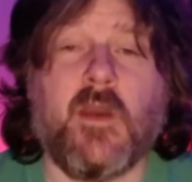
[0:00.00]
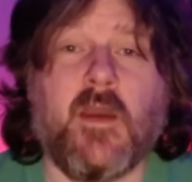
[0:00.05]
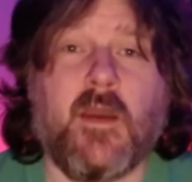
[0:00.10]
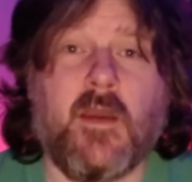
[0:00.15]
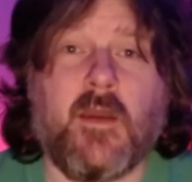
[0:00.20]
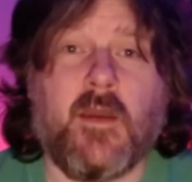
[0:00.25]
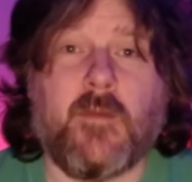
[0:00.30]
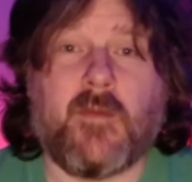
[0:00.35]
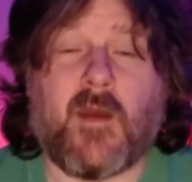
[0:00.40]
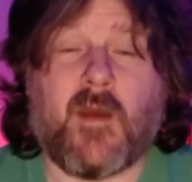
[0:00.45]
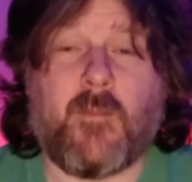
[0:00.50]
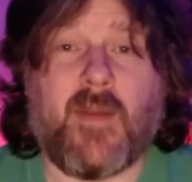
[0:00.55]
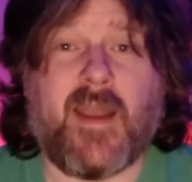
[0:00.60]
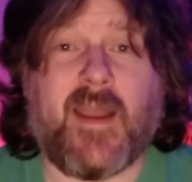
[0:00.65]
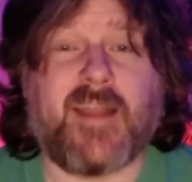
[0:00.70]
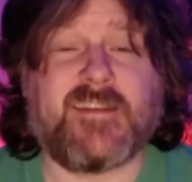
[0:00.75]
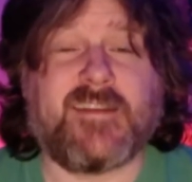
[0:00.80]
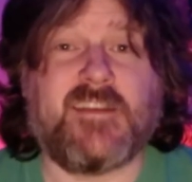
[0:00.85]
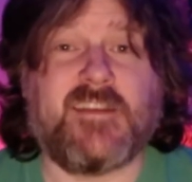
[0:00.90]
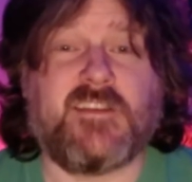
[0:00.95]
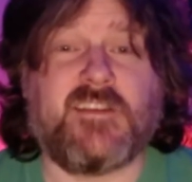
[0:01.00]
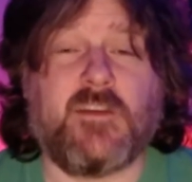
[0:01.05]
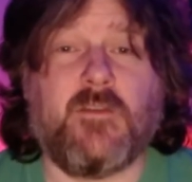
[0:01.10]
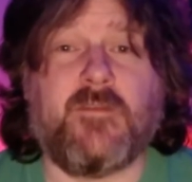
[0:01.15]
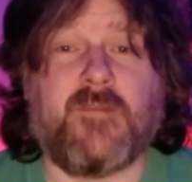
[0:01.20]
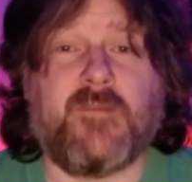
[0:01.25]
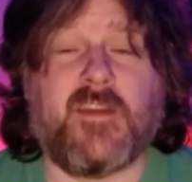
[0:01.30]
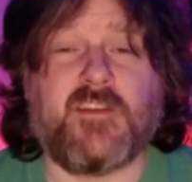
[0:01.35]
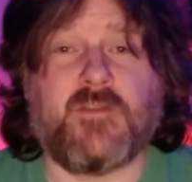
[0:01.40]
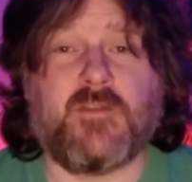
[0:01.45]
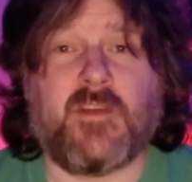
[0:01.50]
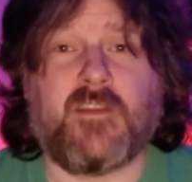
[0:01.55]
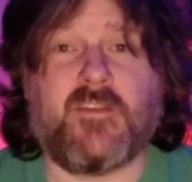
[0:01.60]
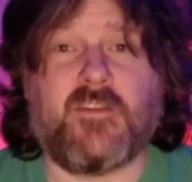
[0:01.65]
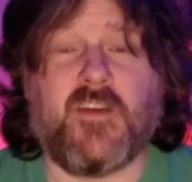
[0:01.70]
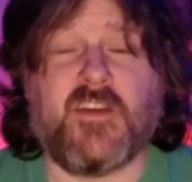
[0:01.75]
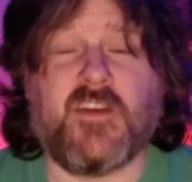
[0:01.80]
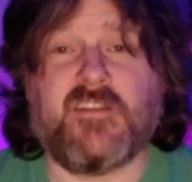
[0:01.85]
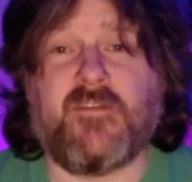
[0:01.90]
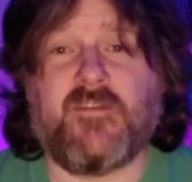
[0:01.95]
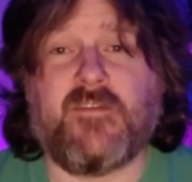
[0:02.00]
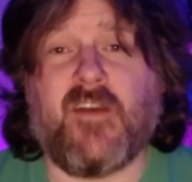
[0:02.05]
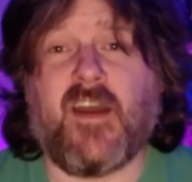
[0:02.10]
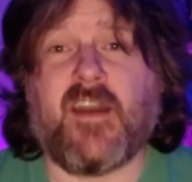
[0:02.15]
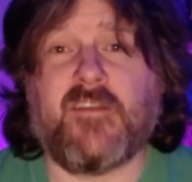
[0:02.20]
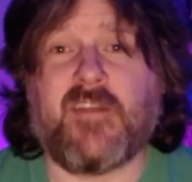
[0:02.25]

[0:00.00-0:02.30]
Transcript: a packed issue featuring 35